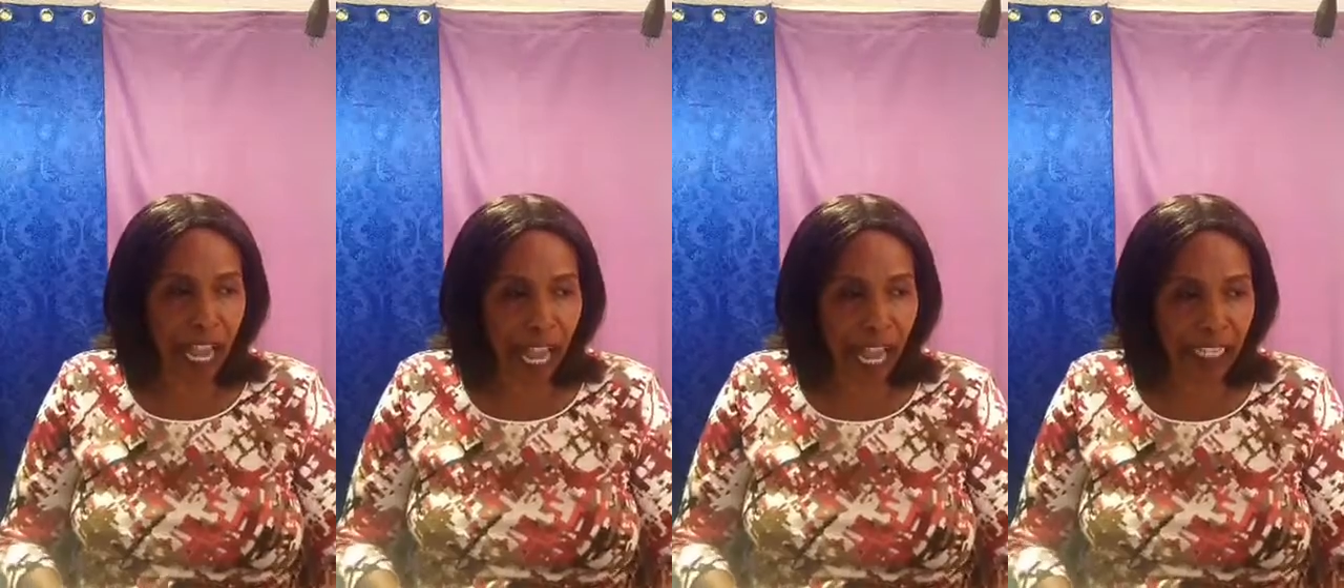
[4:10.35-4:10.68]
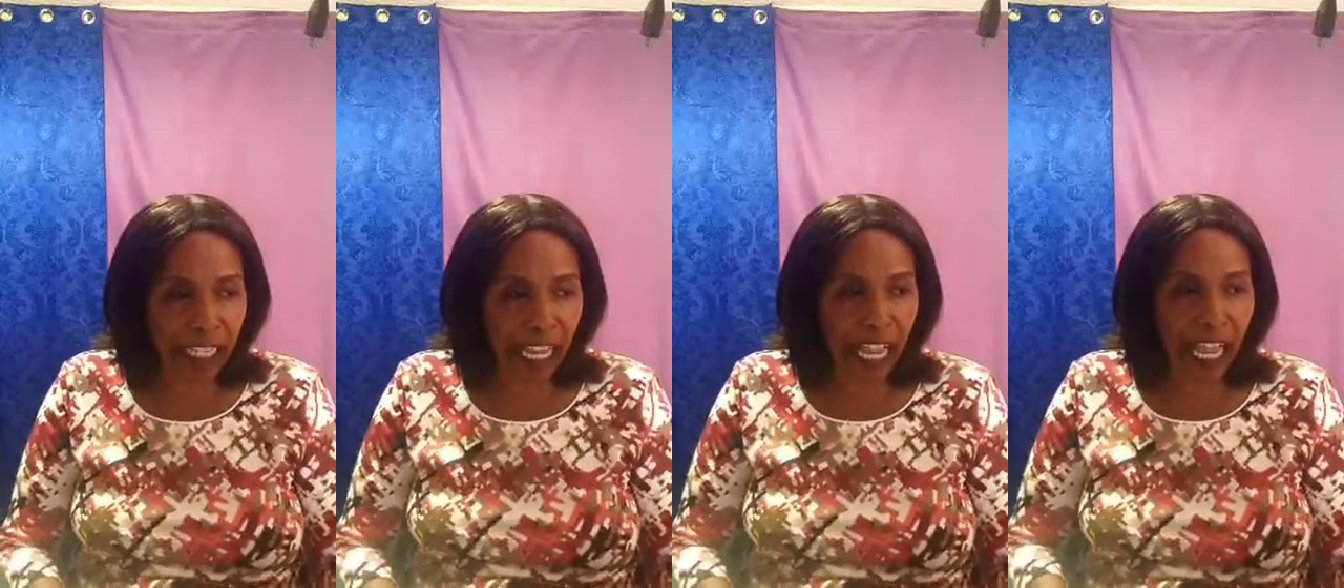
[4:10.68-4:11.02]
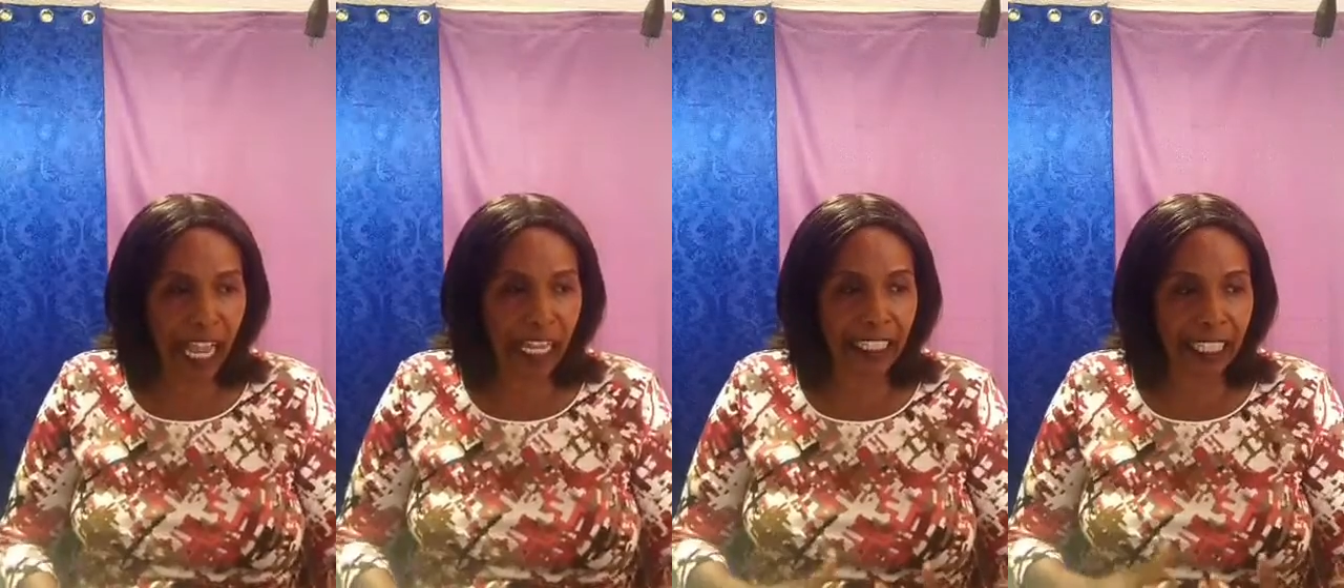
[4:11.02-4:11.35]
Anna,
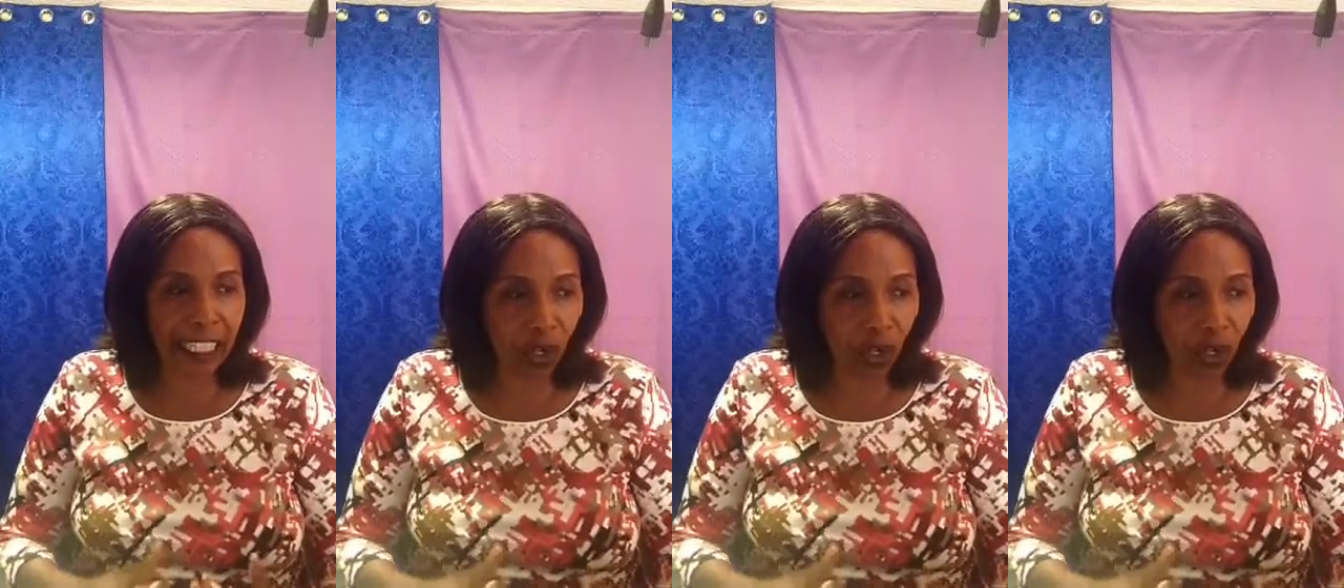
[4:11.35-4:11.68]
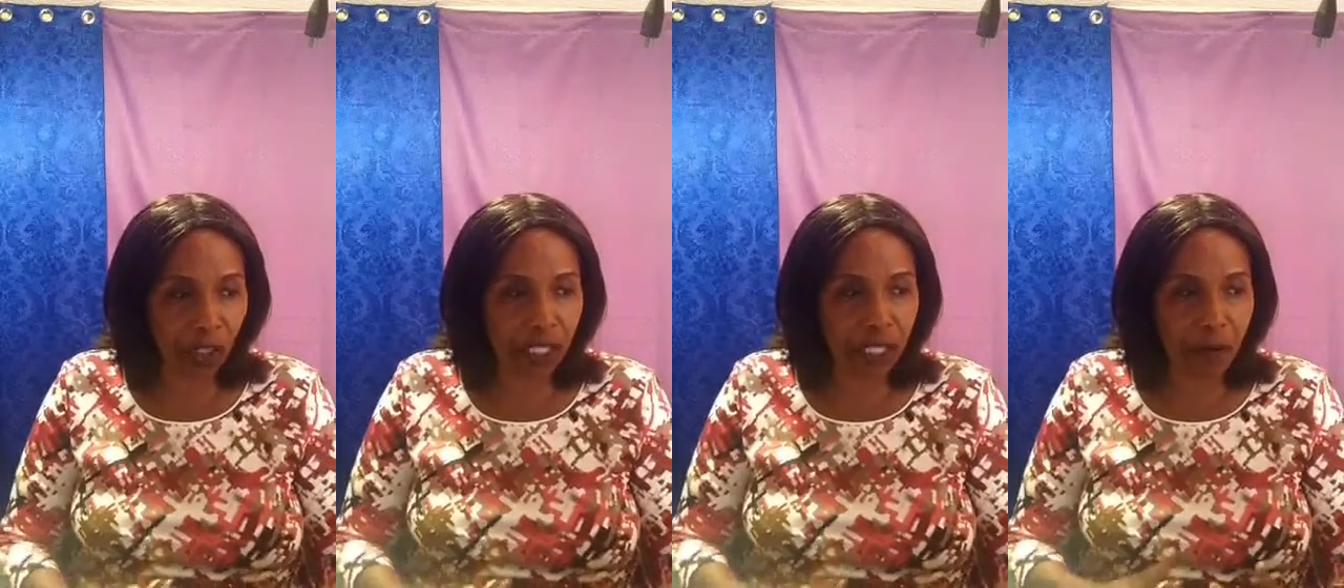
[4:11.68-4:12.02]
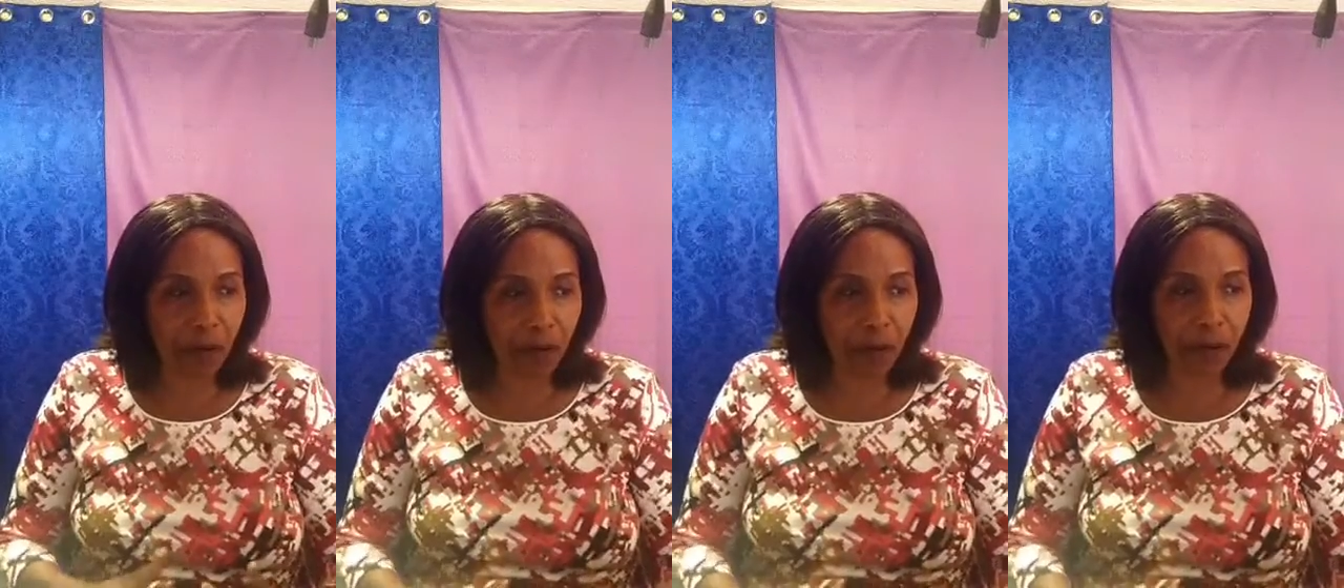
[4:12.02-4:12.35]
and the Lord
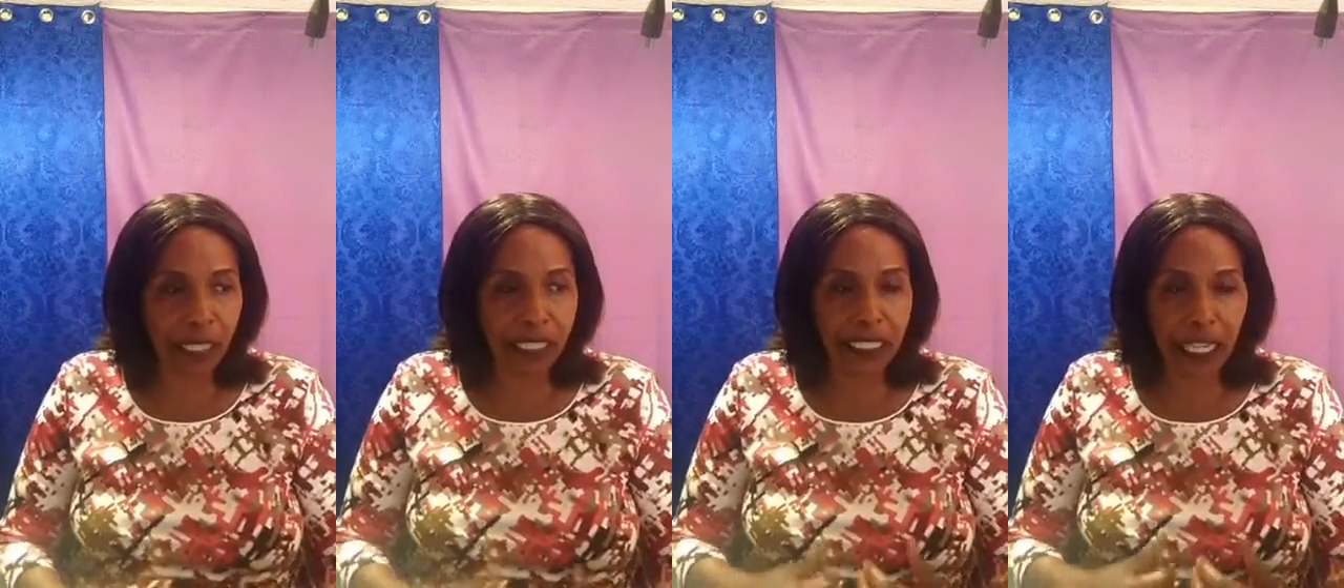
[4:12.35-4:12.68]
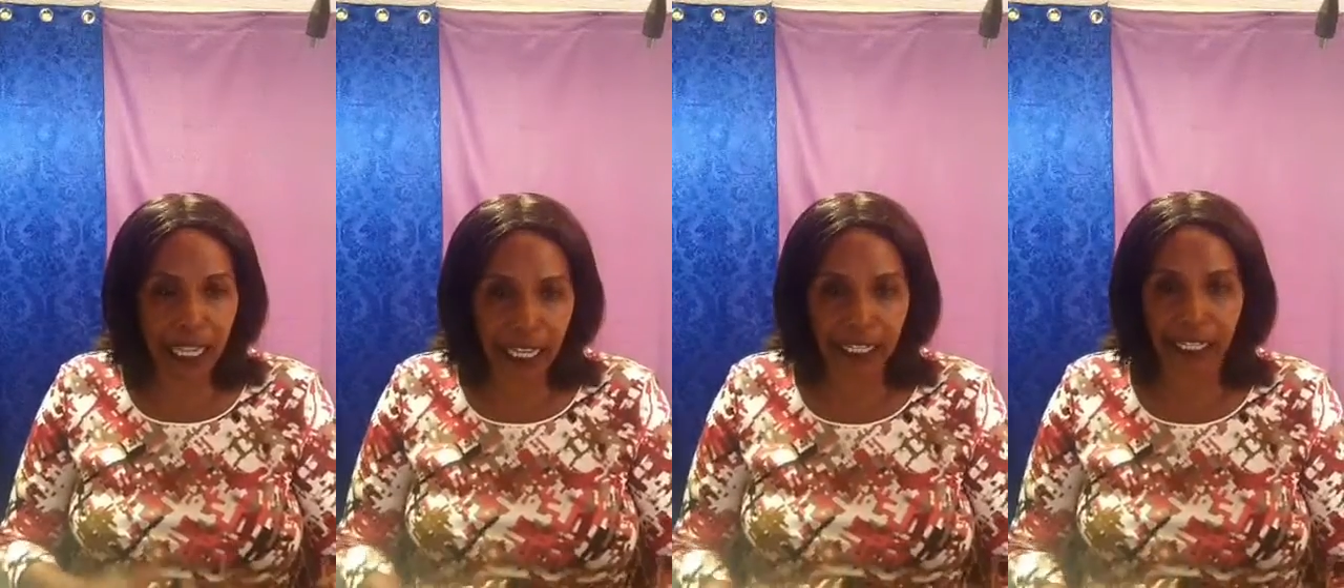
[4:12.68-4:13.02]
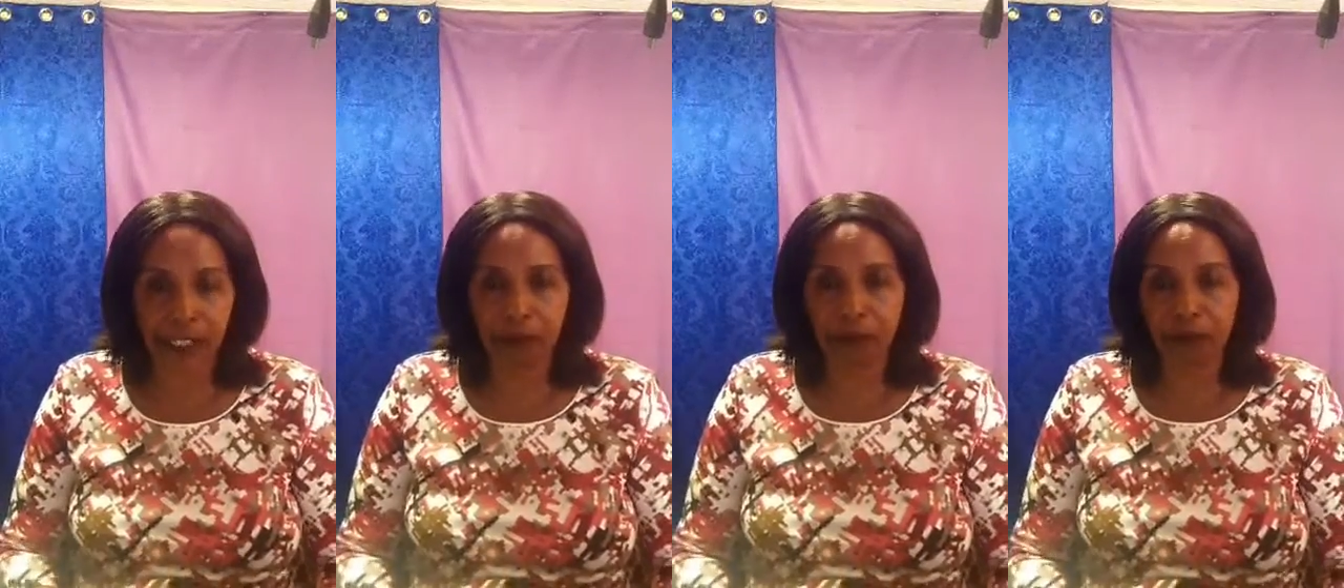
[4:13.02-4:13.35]
remembered Anna.